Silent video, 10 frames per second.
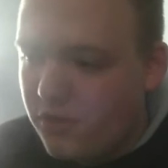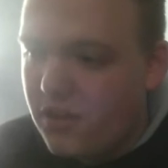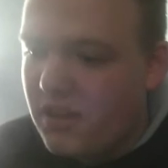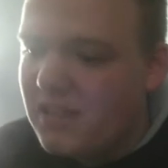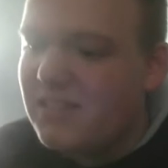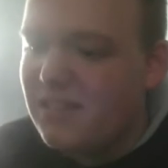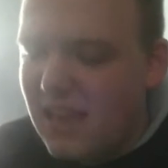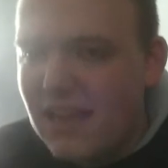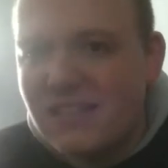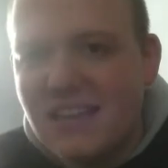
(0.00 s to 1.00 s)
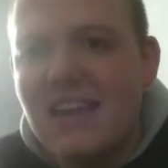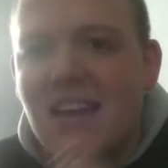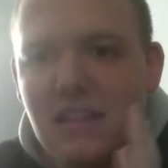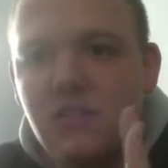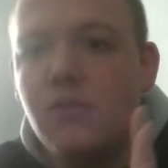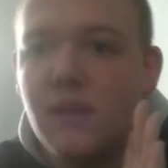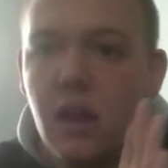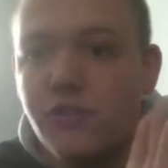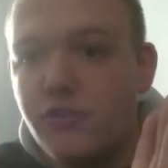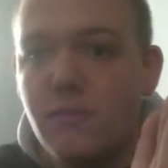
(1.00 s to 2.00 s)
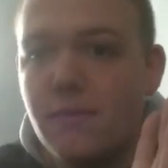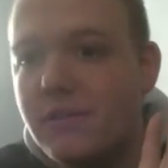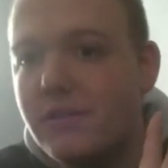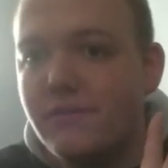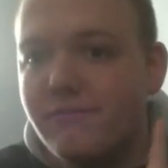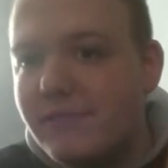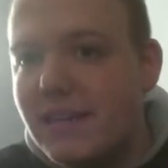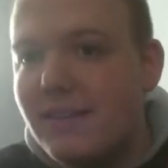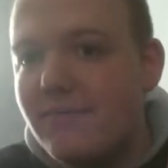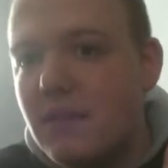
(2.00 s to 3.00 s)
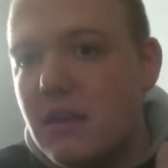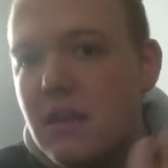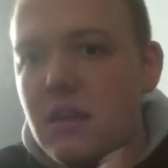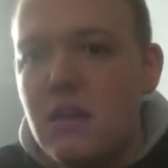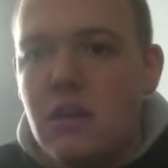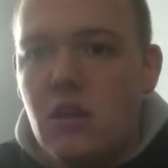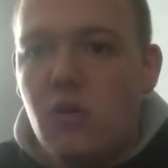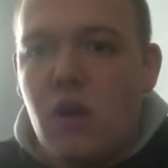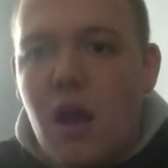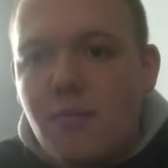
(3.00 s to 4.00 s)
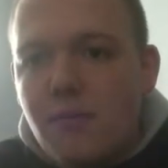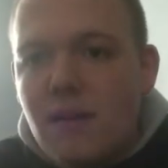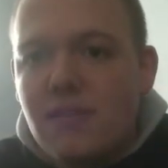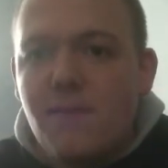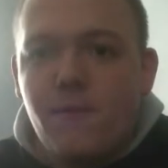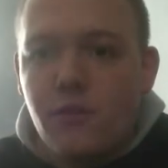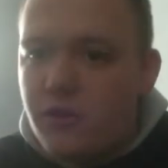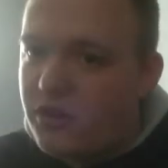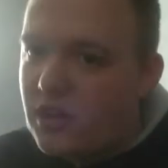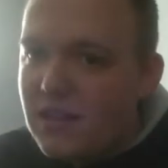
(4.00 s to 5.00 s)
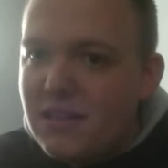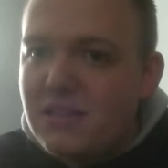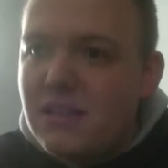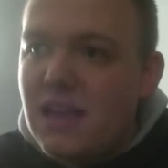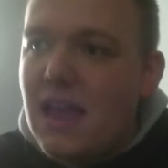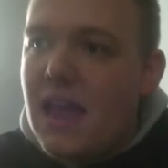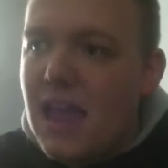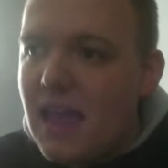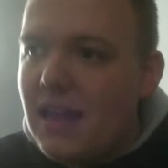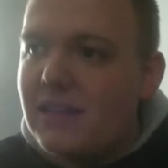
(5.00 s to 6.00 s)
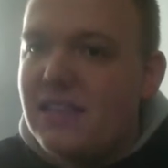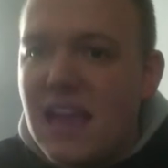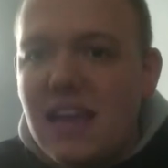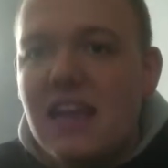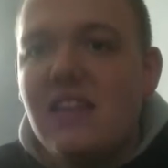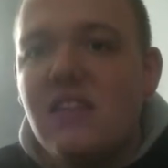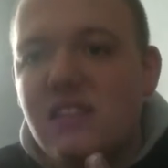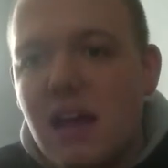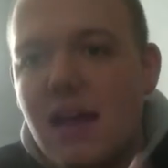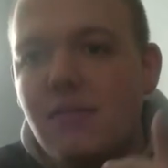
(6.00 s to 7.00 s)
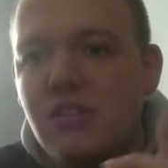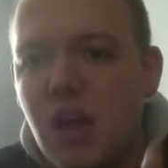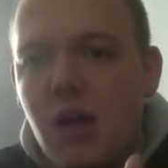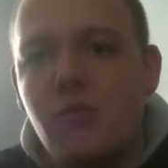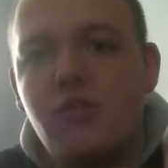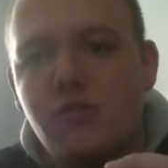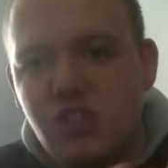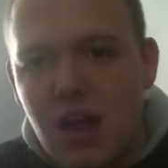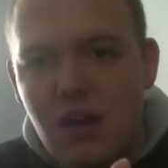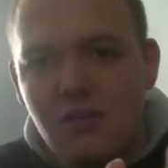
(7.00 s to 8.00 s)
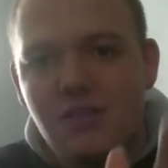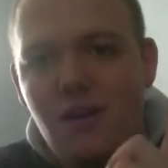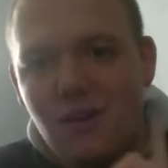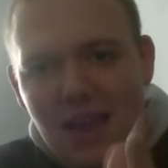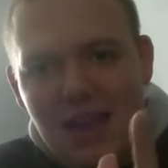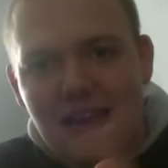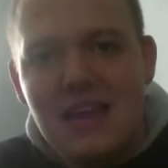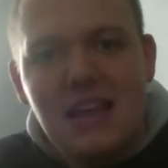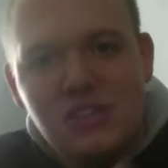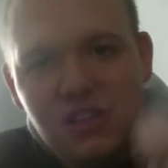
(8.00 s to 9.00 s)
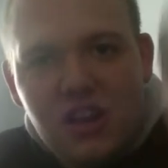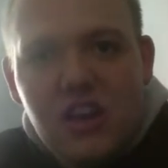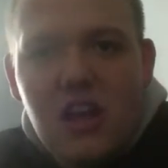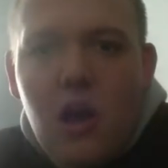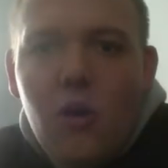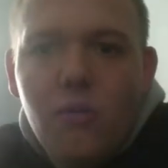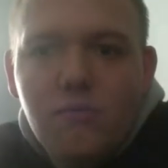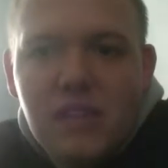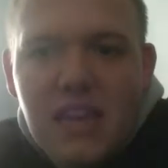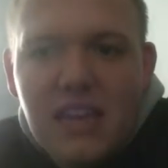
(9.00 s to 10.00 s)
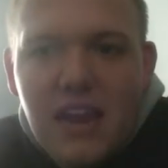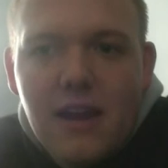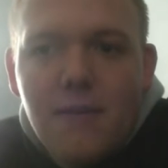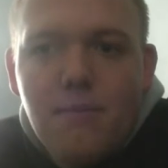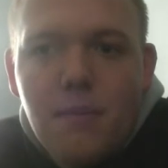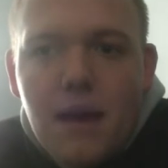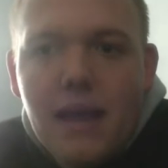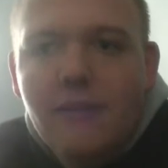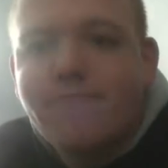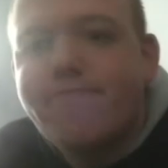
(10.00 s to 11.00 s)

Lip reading: their goods. Yeah, see, that's a little bit hard to remember, right? Compliment them for their goods. And taking the time to talk with your child. Okay? So there you go. Take care. Bye-bye.